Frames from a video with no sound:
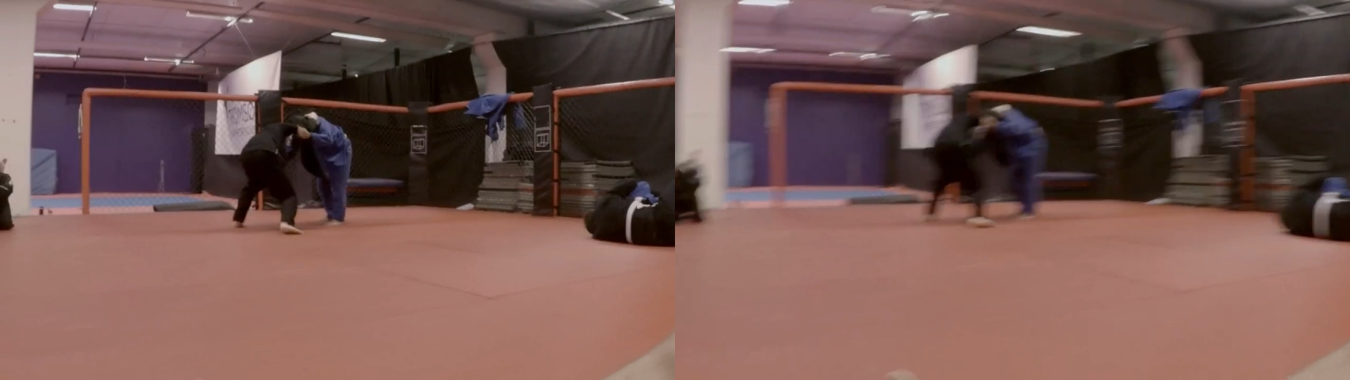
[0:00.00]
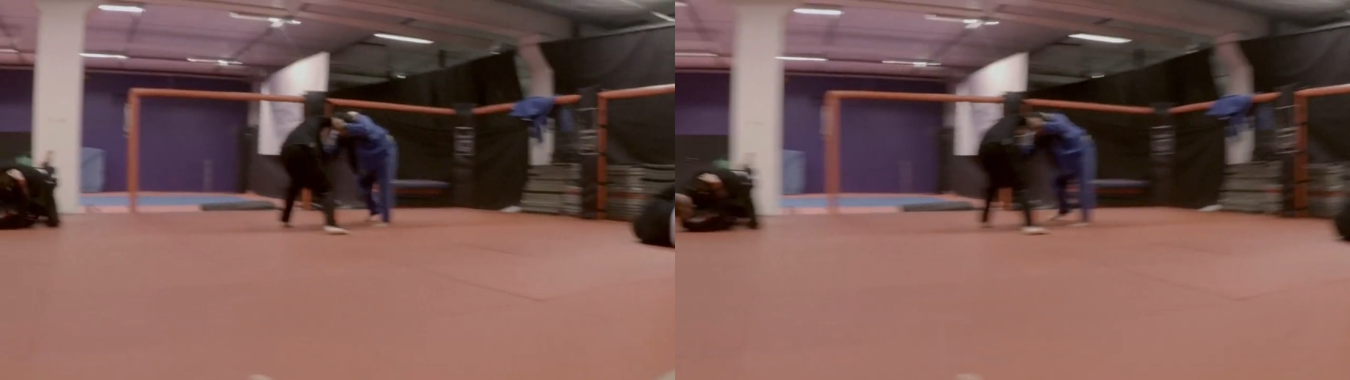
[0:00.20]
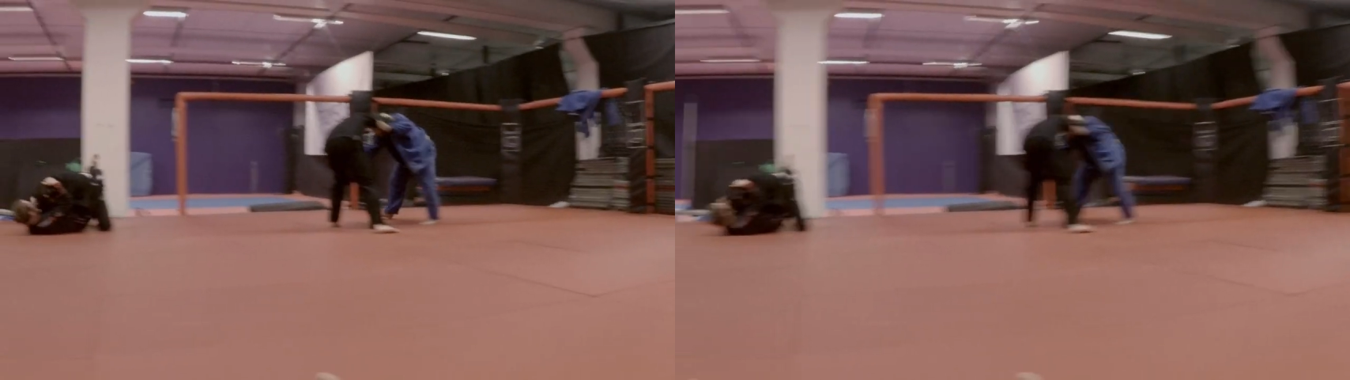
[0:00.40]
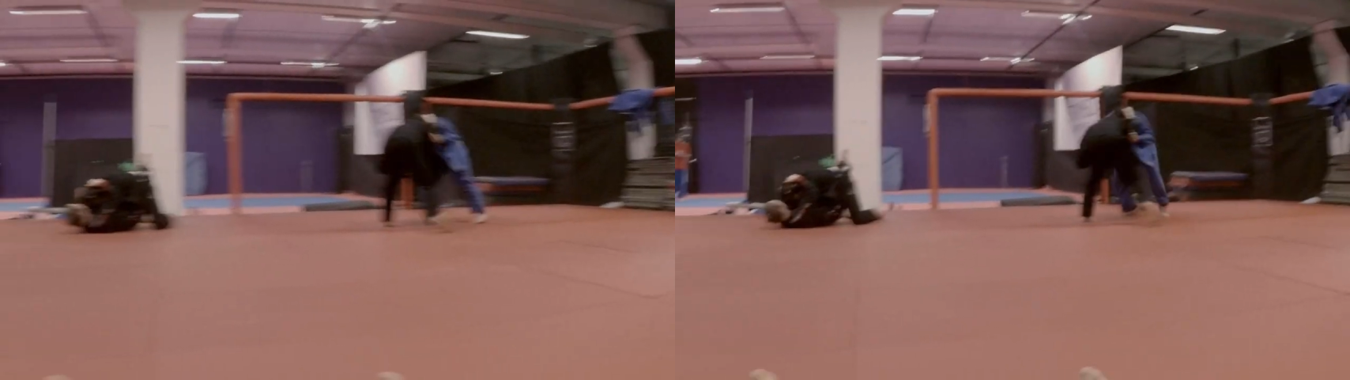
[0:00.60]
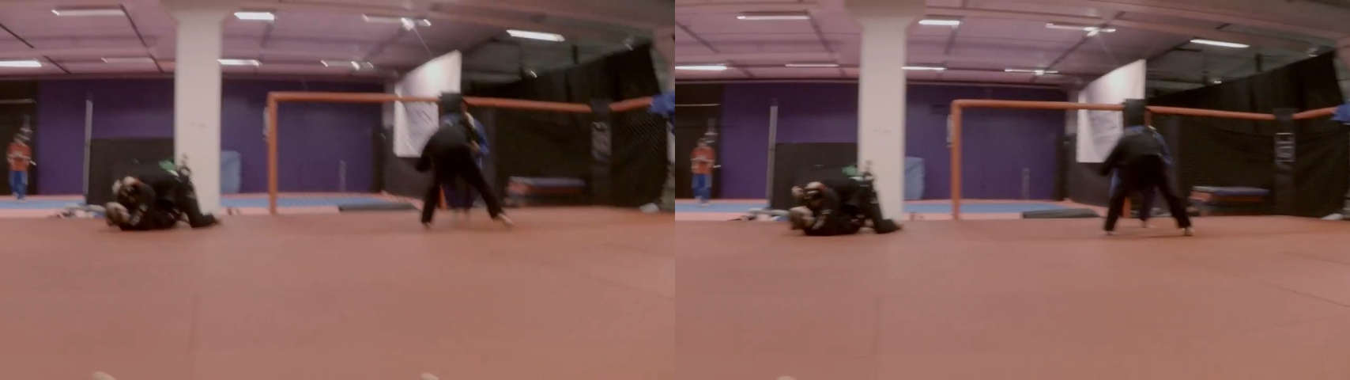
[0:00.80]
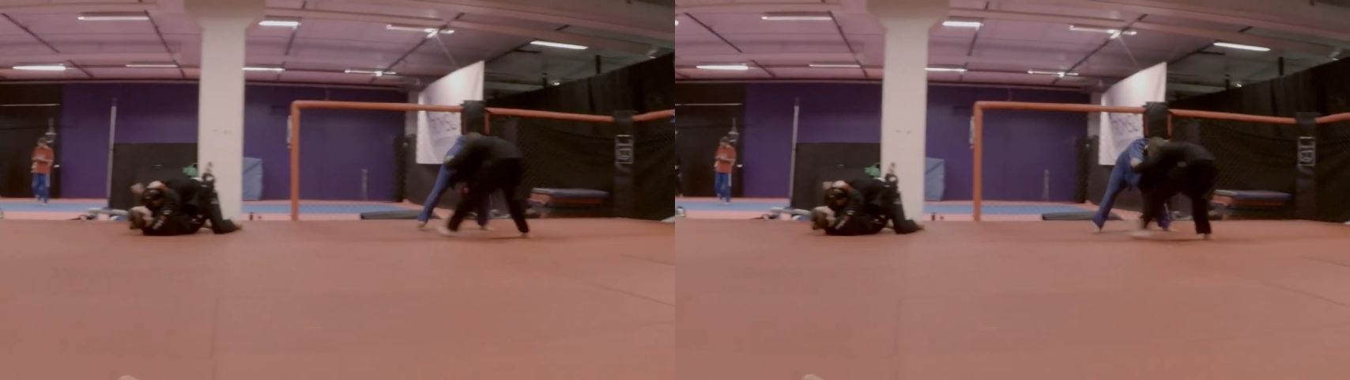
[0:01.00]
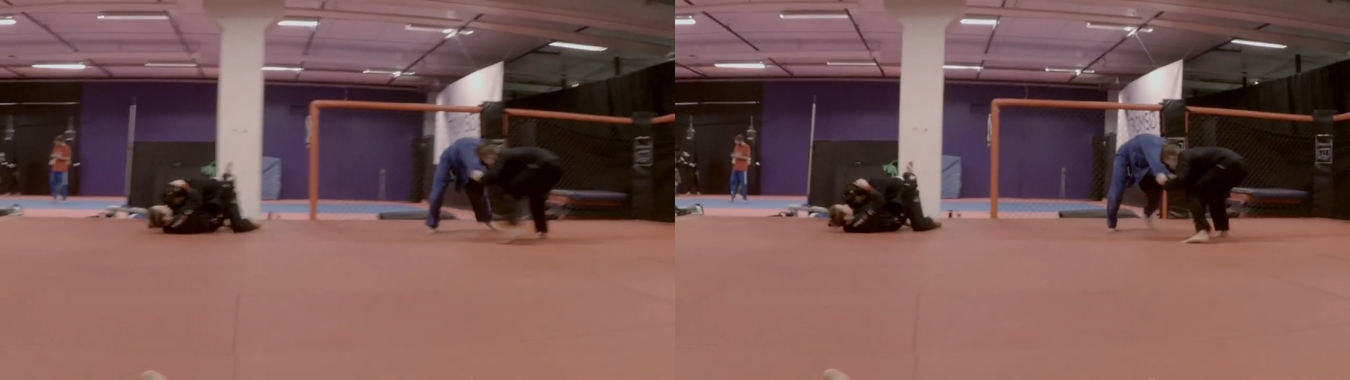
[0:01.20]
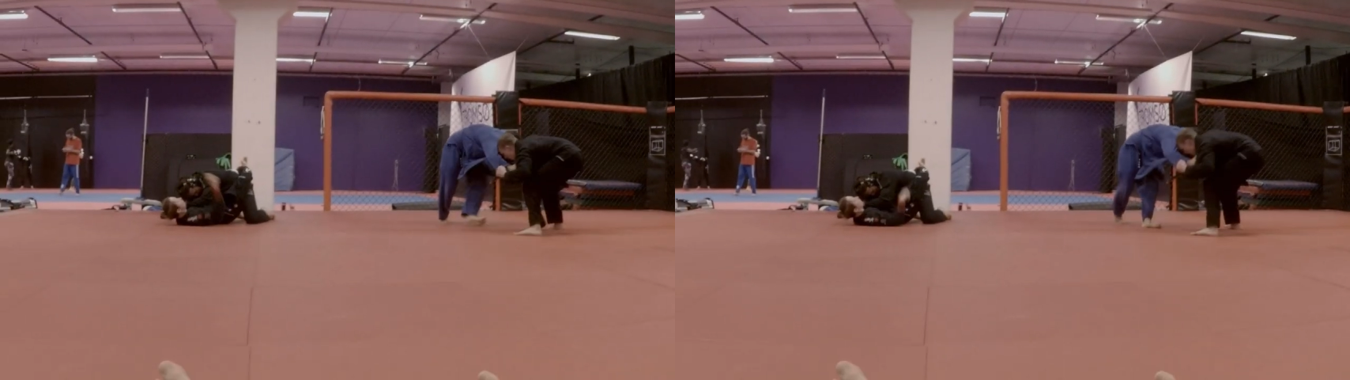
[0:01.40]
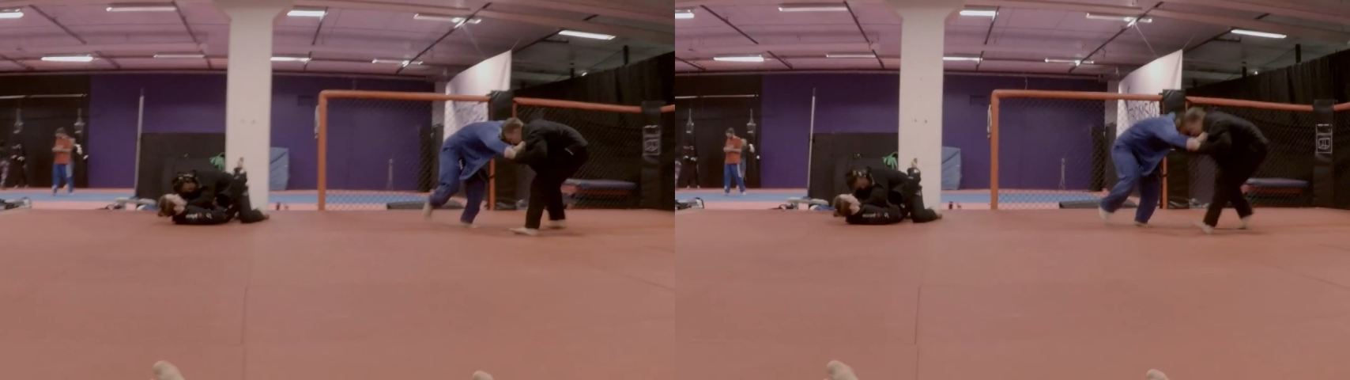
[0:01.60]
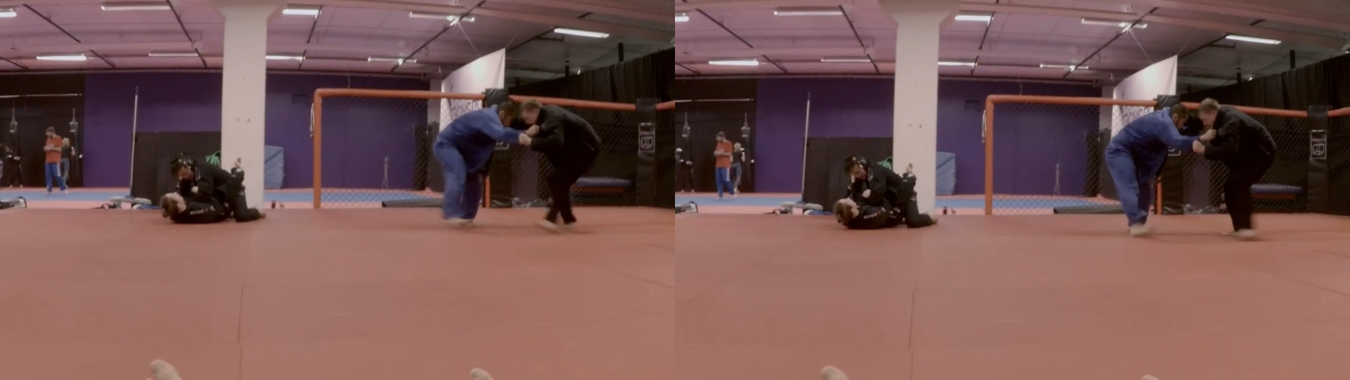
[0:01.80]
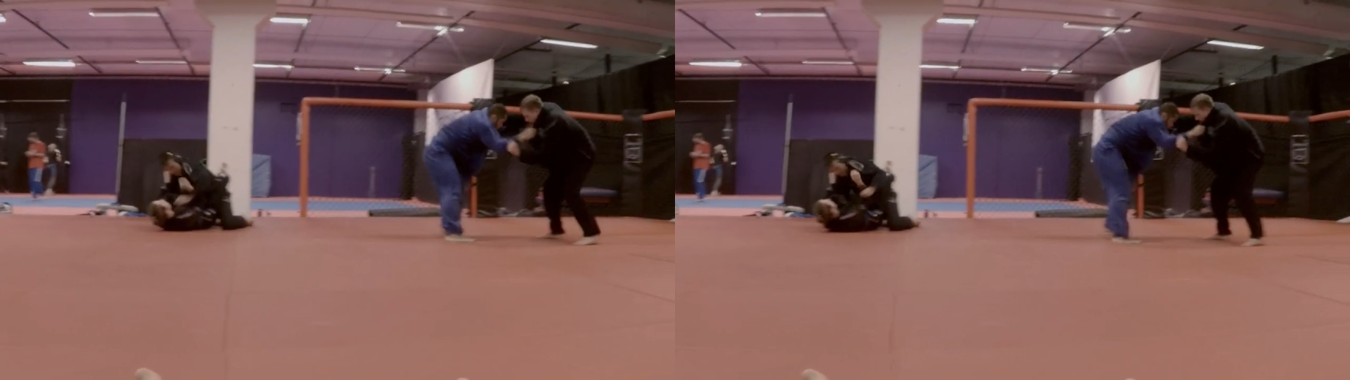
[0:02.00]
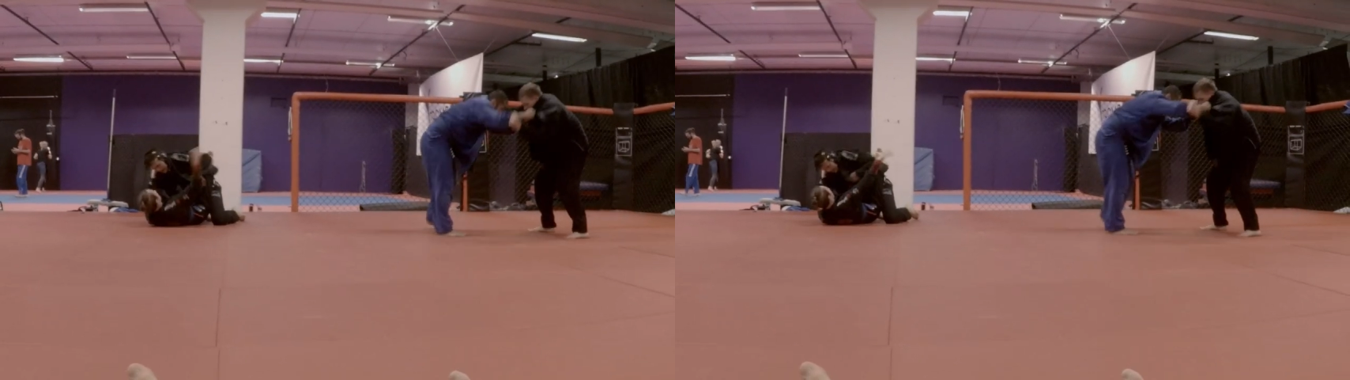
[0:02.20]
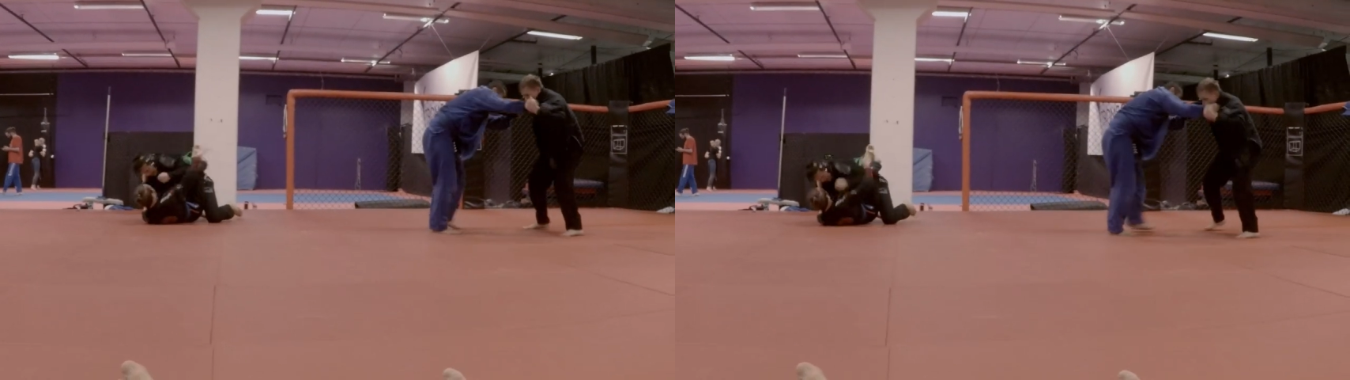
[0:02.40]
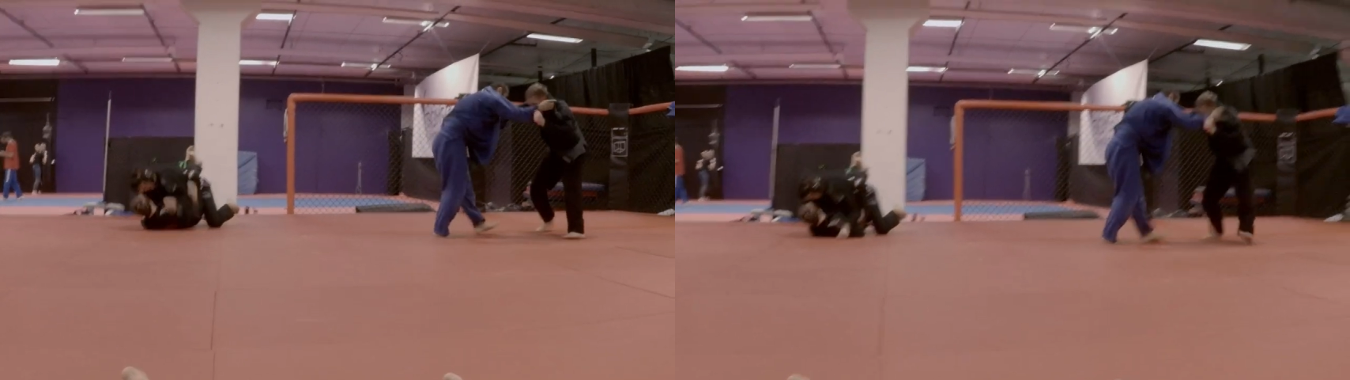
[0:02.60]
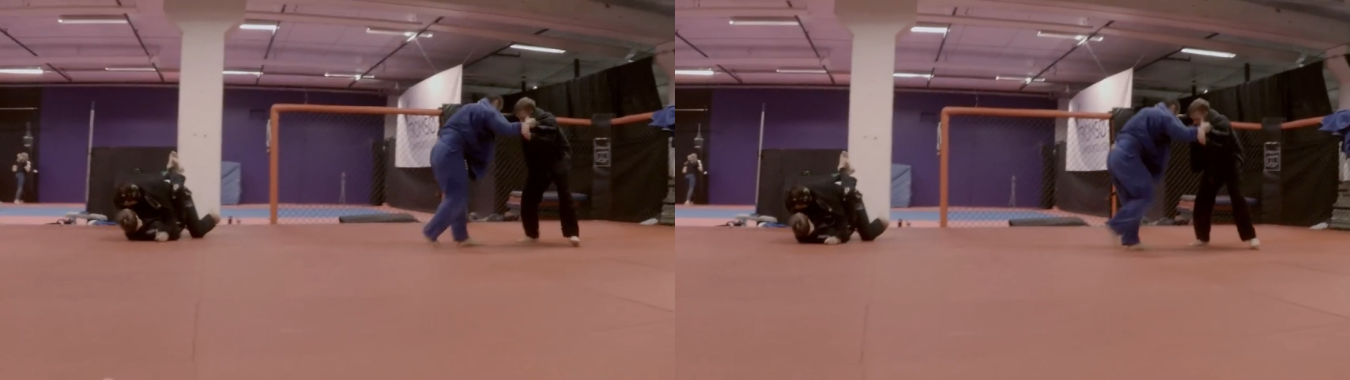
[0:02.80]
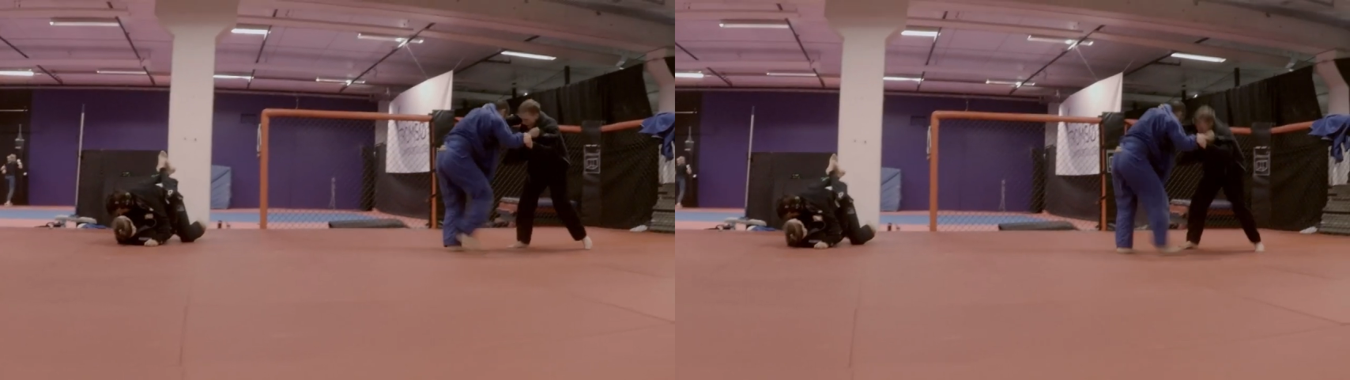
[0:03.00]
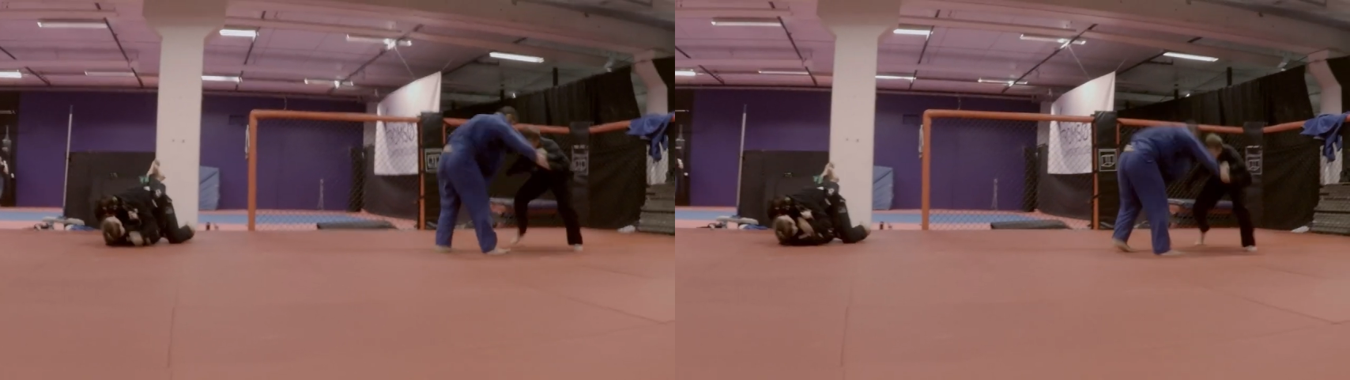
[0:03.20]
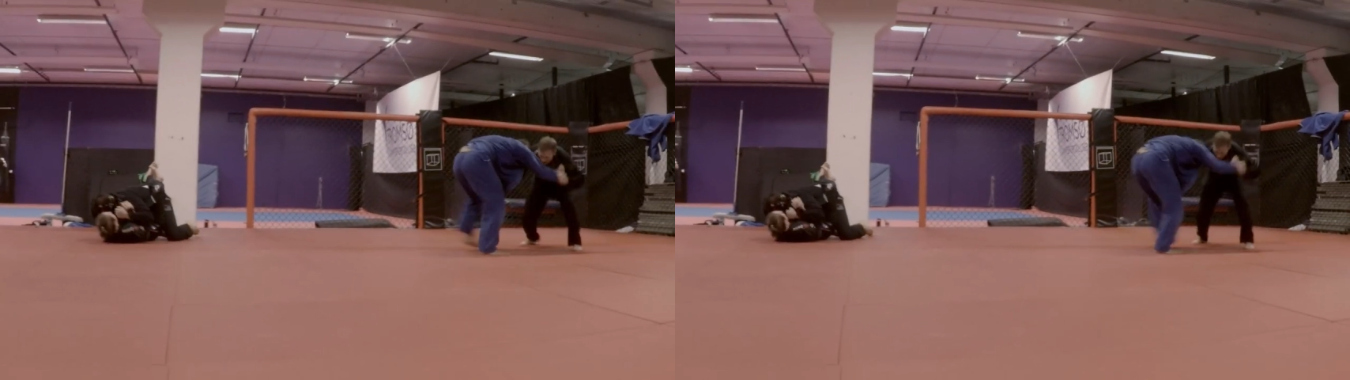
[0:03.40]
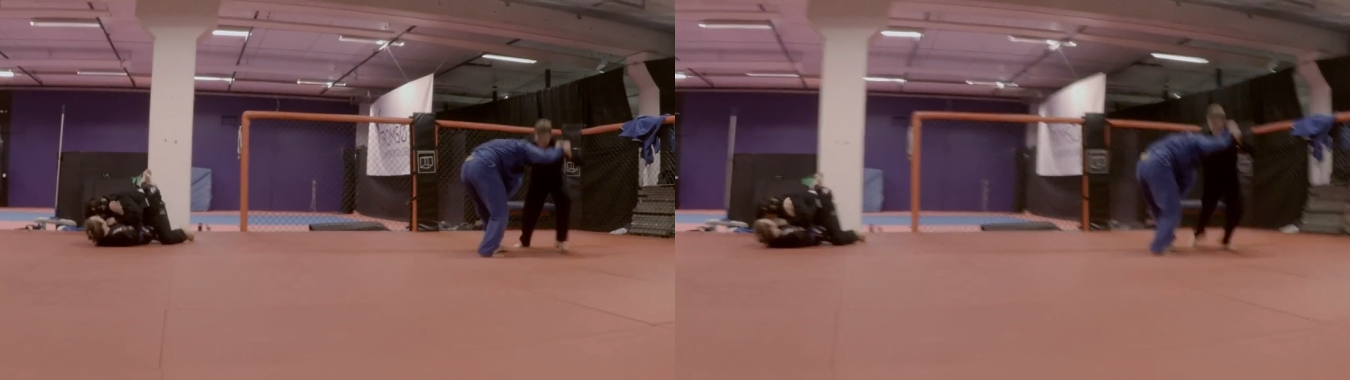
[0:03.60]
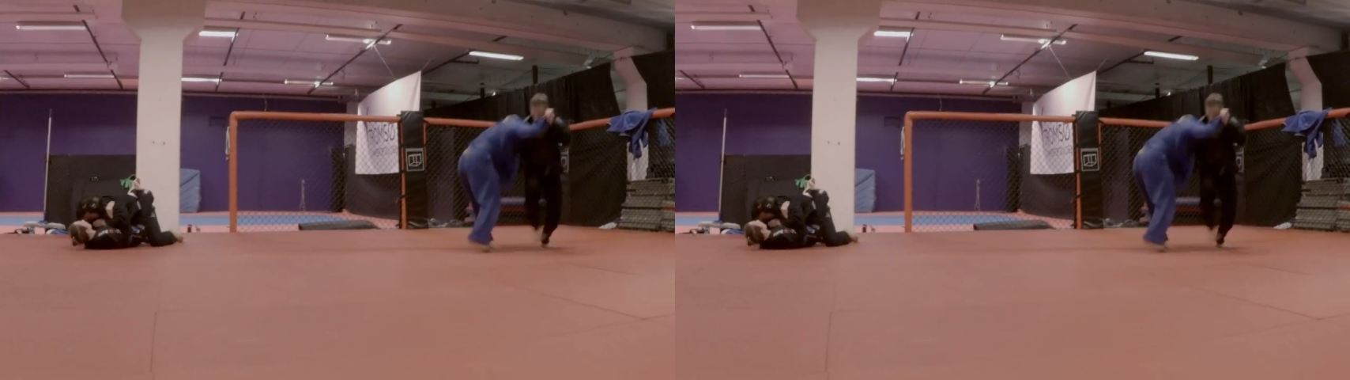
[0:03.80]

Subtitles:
Nobody's mouth can be seen.